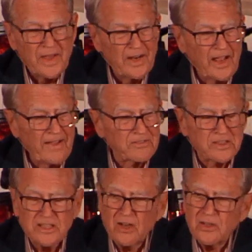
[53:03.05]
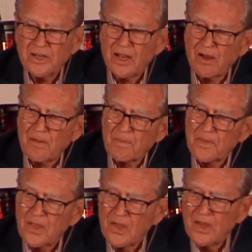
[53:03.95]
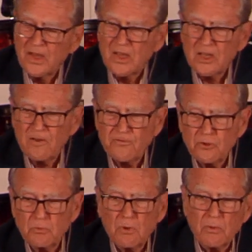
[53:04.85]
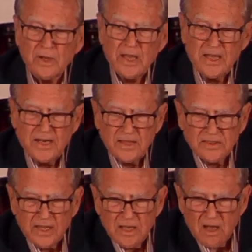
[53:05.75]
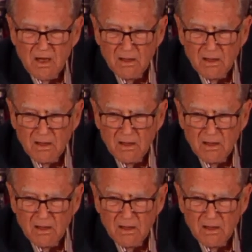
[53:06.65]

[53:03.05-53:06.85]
And I have to tell you now, if you wrote anything